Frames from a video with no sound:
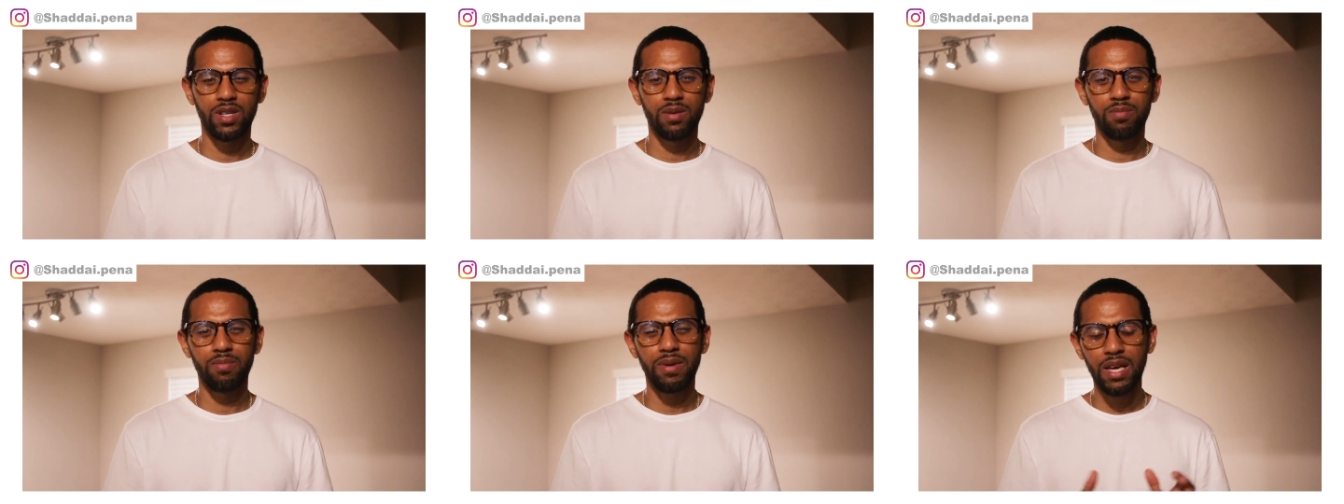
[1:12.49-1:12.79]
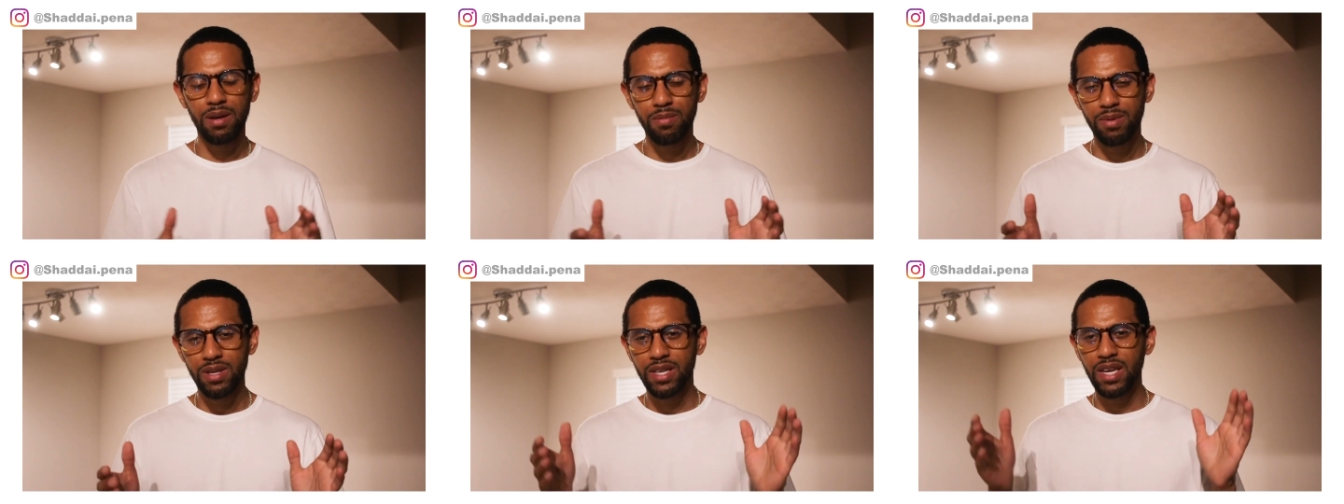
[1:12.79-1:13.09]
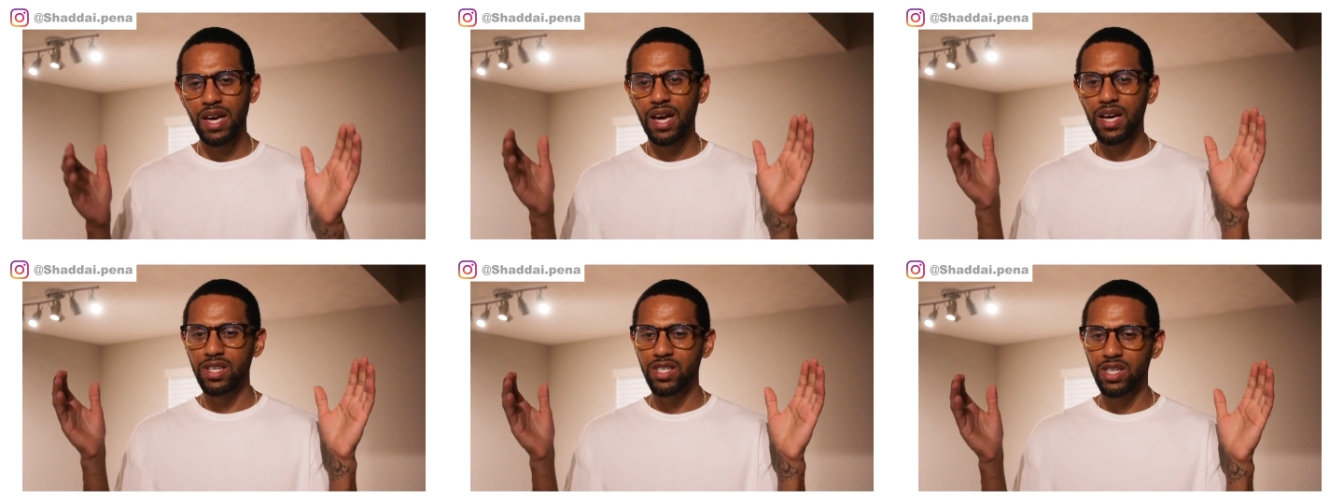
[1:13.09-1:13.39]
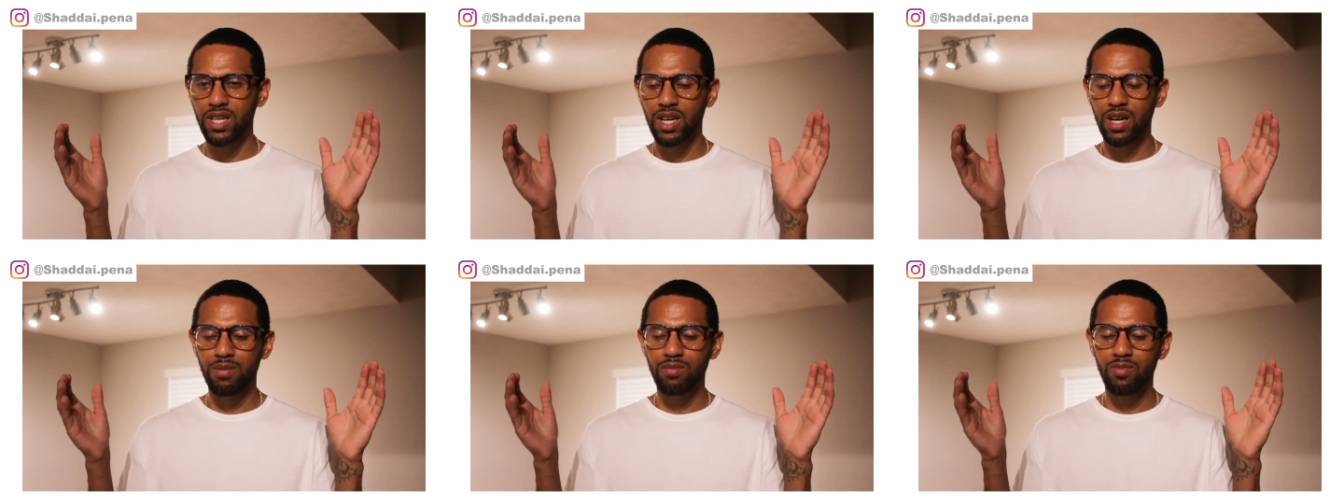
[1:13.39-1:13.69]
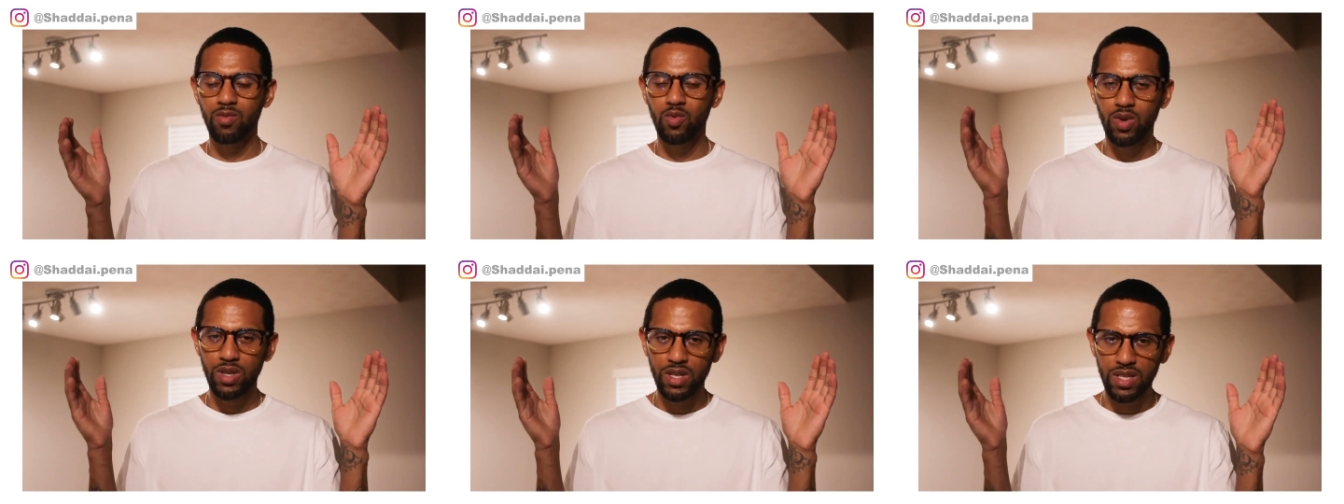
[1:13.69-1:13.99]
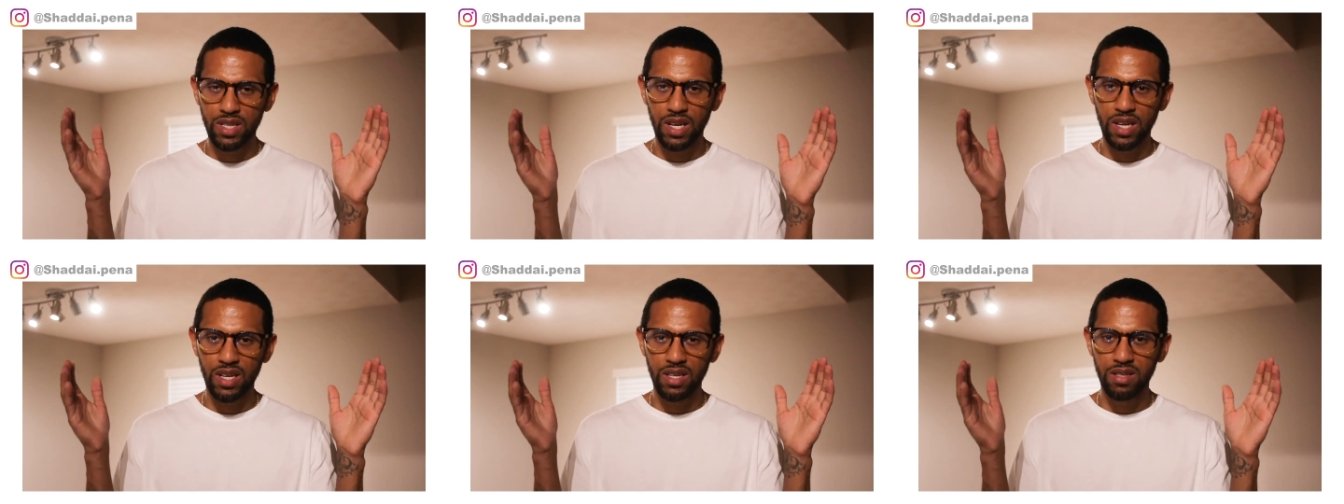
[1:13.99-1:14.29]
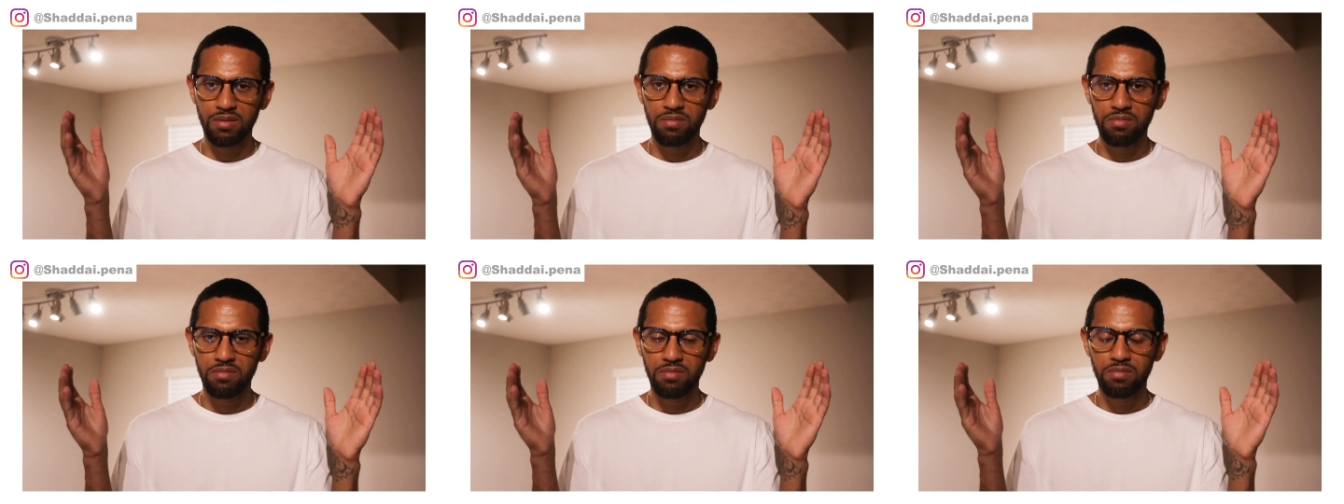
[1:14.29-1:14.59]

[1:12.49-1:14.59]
And maybe Cash App one day,